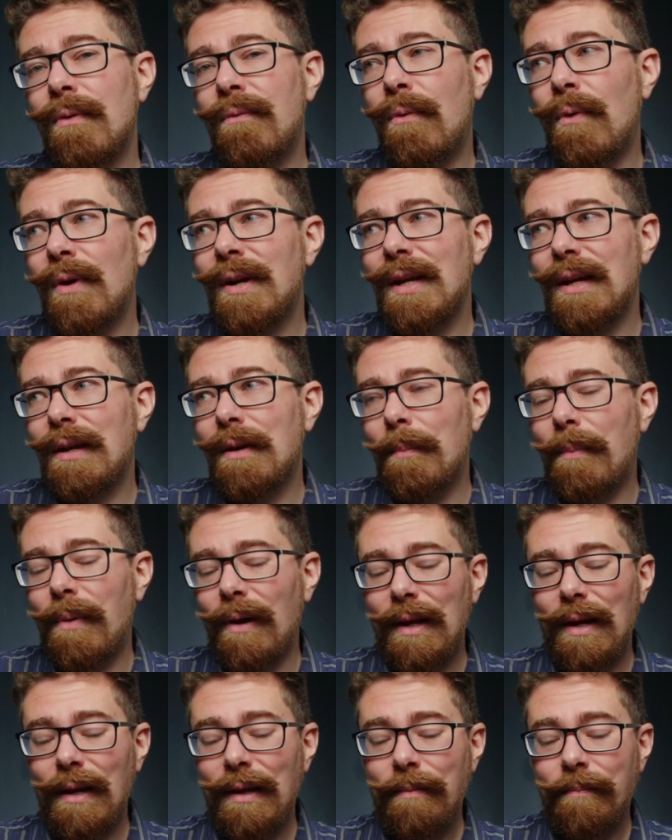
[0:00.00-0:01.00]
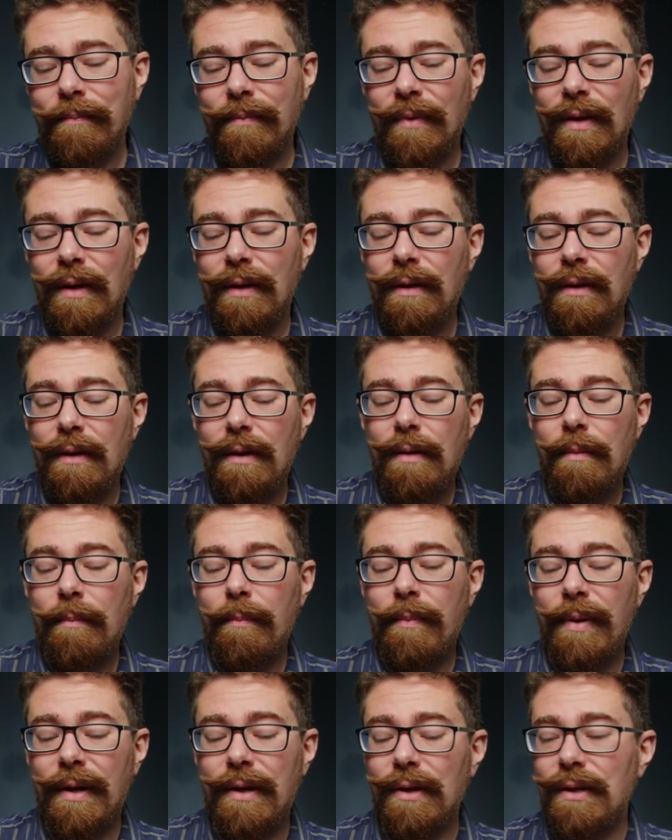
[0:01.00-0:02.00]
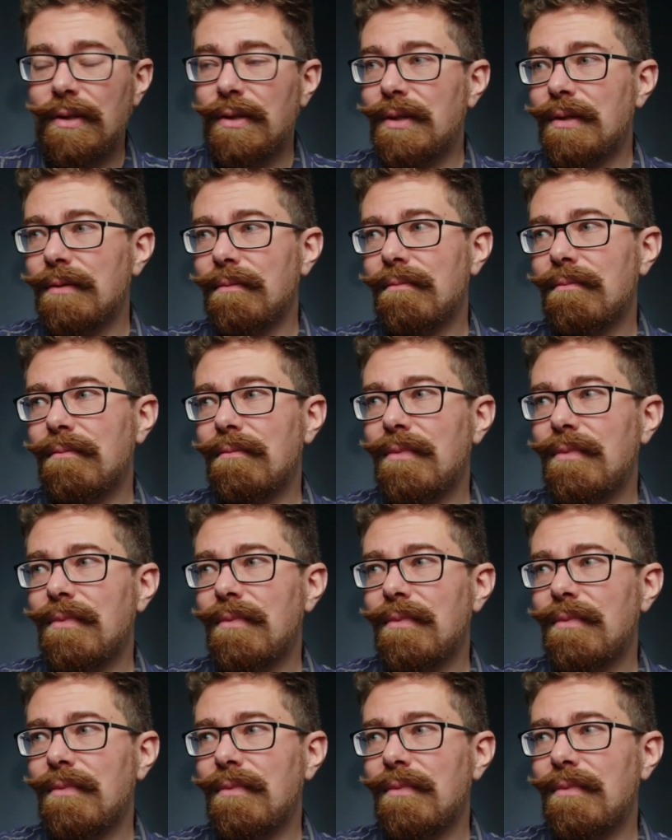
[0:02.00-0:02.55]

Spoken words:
avoid it completely. because